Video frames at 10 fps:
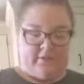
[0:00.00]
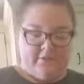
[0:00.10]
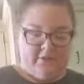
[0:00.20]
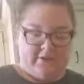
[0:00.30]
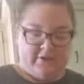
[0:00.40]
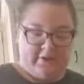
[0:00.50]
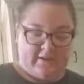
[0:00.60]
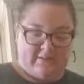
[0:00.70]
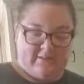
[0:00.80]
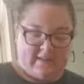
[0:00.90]
So you're going
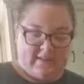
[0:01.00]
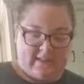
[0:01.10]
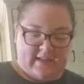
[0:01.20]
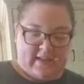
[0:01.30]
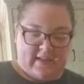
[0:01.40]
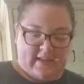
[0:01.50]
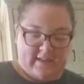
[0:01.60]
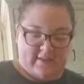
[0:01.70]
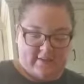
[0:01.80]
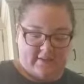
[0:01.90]
to mix the
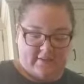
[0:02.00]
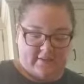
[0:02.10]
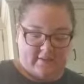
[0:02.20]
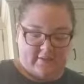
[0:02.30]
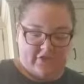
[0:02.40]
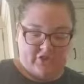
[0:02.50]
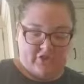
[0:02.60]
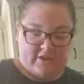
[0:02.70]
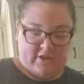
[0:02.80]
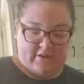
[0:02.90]
egg, the
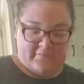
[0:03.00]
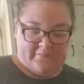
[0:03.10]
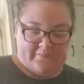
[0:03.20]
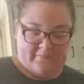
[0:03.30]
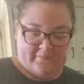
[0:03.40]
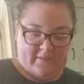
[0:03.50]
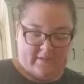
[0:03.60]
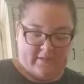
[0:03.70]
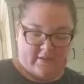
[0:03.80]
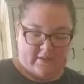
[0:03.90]
sugar,
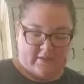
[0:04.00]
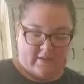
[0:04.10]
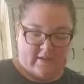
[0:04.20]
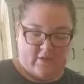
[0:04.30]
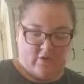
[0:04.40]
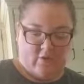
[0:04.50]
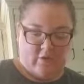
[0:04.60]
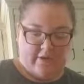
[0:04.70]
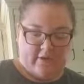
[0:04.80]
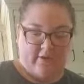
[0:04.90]
and the
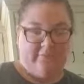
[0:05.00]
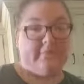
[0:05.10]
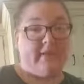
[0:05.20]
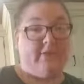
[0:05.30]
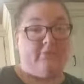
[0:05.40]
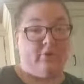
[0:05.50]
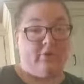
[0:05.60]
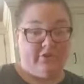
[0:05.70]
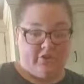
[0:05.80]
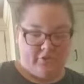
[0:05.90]
oil in
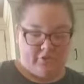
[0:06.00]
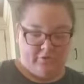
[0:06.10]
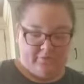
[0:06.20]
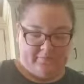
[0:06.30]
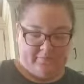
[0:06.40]
bowl 2.